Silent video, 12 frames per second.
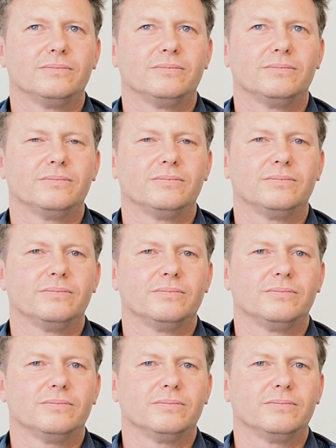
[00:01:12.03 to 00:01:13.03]

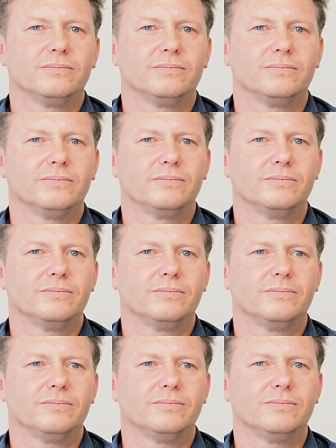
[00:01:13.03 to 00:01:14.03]

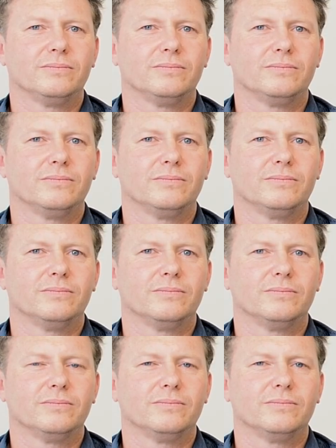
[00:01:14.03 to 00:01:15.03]

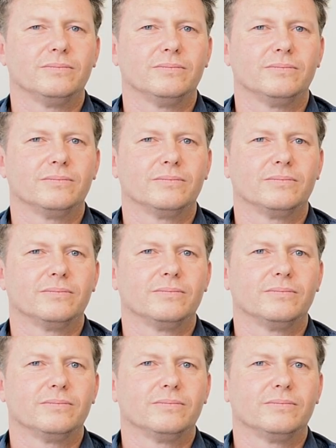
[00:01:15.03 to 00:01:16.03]

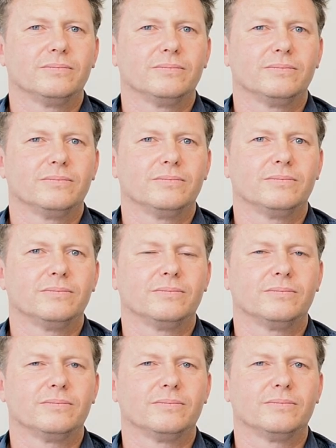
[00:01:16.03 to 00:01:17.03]

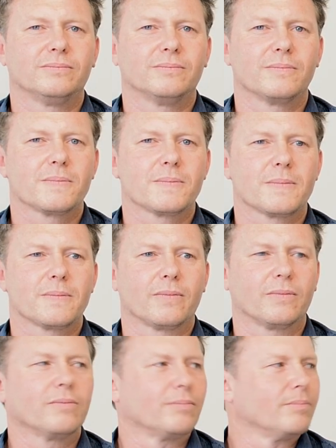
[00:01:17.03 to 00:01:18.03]

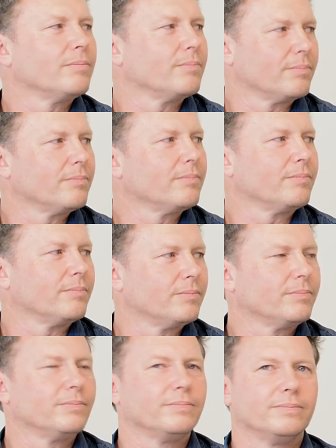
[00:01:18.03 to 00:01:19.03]

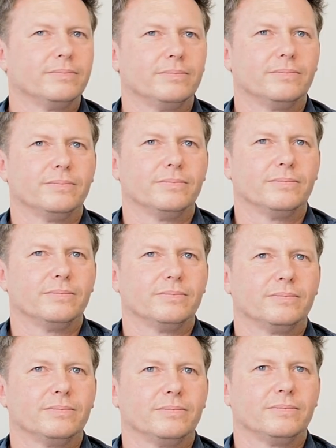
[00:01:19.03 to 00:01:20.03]
[no speech]